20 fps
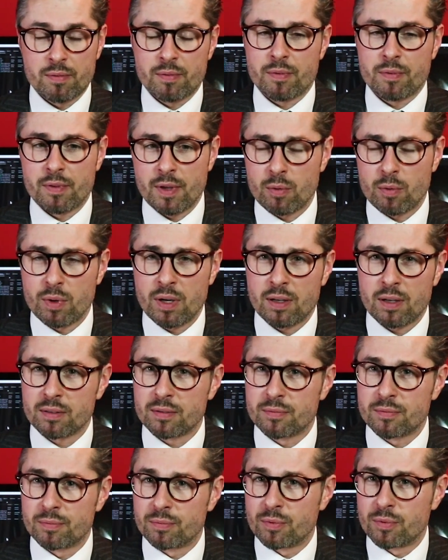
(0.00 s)
they weren't
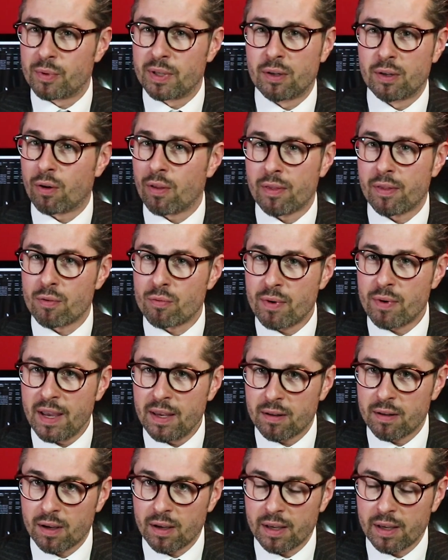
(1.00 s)
really on the
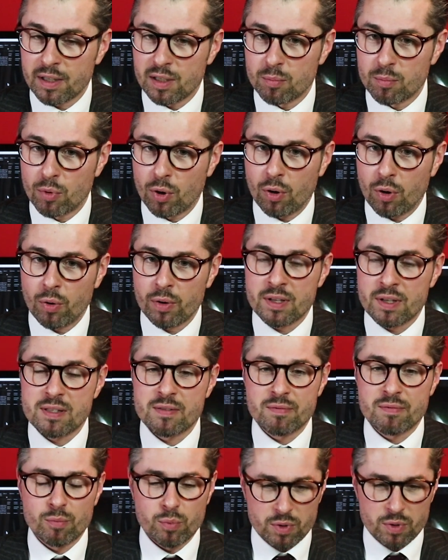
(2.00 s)
radar anymore, and it
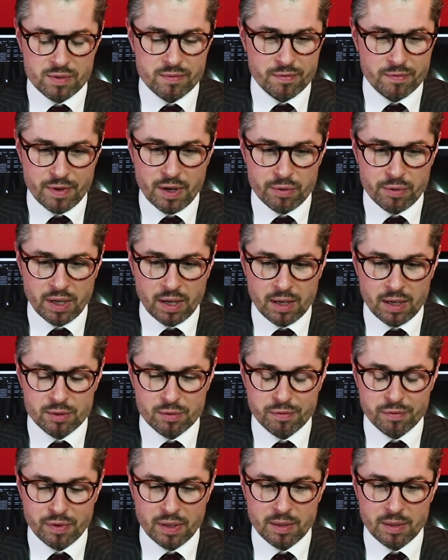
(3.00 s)
was very hard to
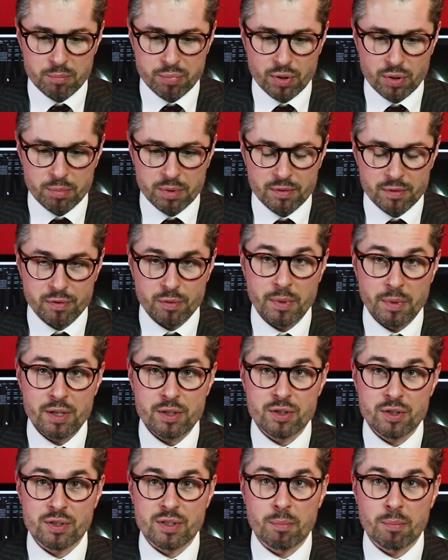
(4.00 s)
find proper
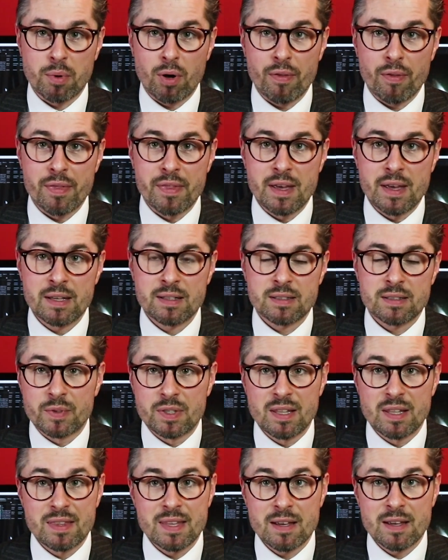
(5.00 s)
information about that.
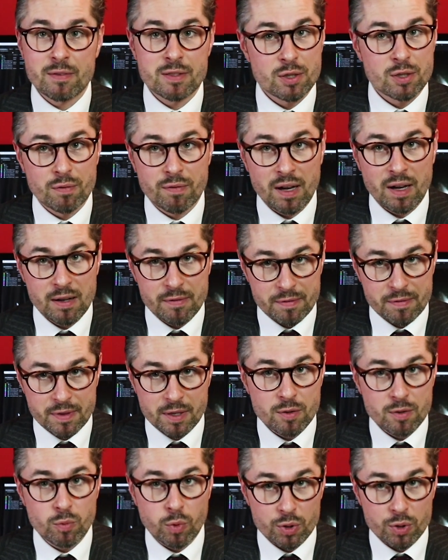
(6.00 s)
Did they survive the
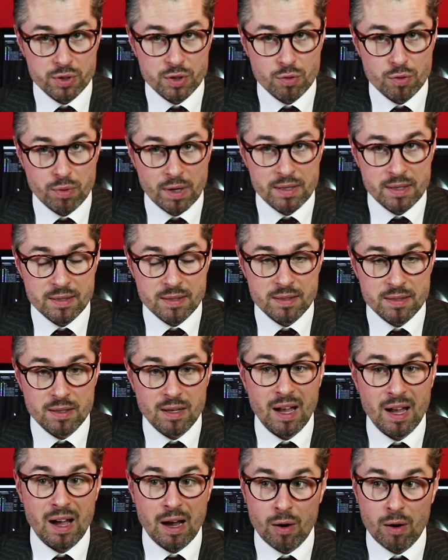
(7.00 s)
quartz crisis?
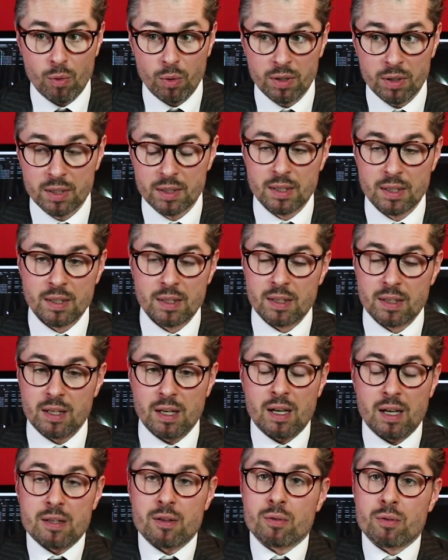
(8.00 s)
How?
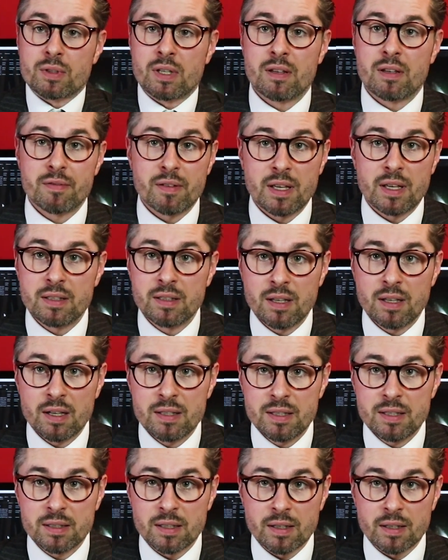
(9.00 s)
I don't have any
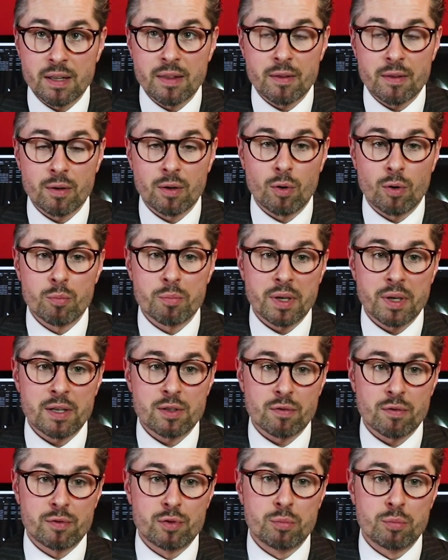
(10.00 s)
idea. And the homepage
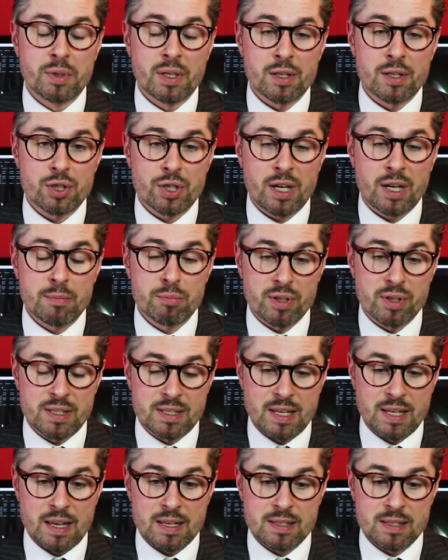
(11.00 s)
of Dubey and Schaldenbrand
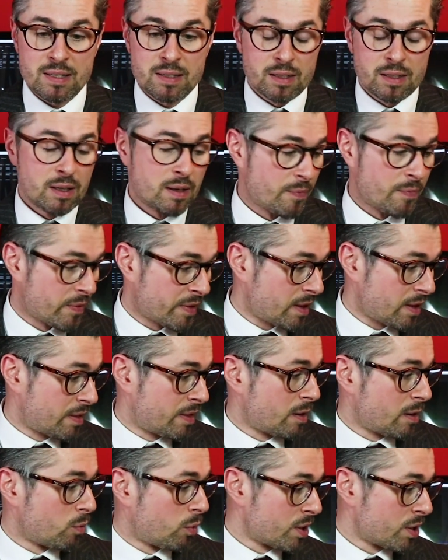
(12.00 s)
says that
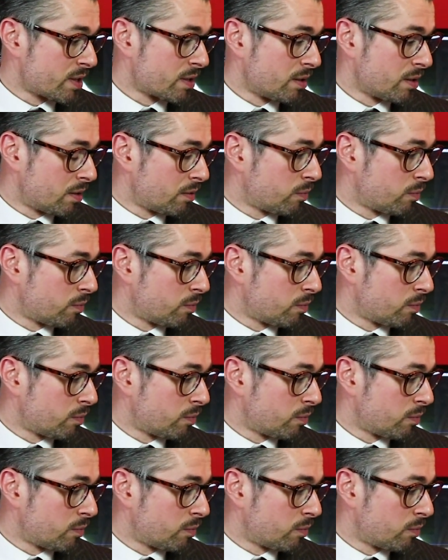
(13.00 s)
there was a,